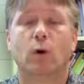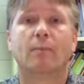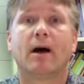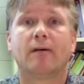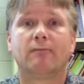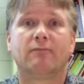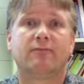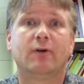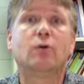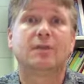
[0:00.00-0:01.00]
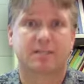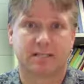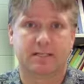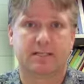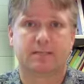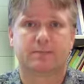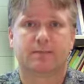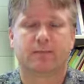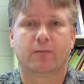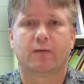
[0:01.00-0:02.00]
where my focus is,
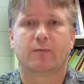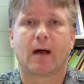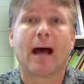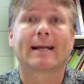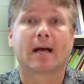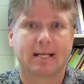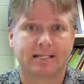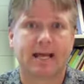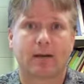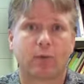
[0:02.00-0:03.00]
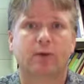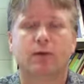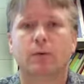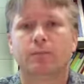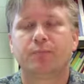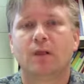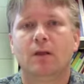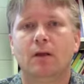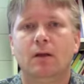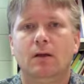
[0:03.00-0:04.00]
with eye contact with you.
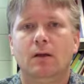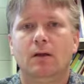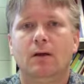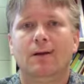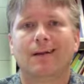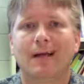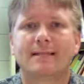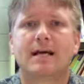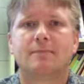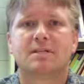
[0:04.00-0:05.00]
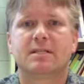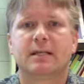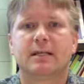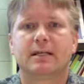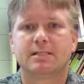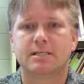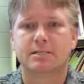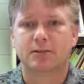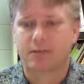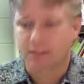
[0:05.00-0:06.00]
A lot of times at the end, I
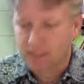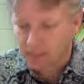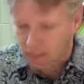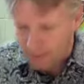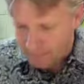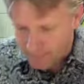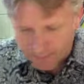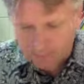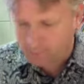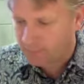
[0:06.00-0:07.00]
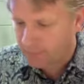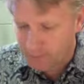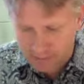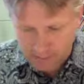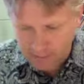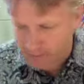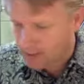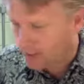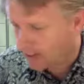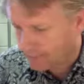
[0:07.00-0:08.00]
see students, they go like this, and you can tell
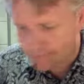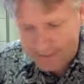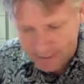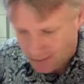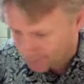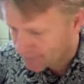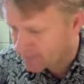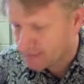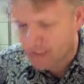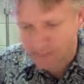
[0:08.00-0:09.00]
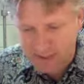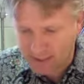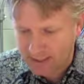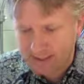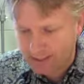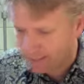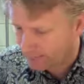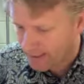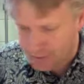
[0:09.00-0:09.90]
it's like, how do I stop this? And I'm seeing it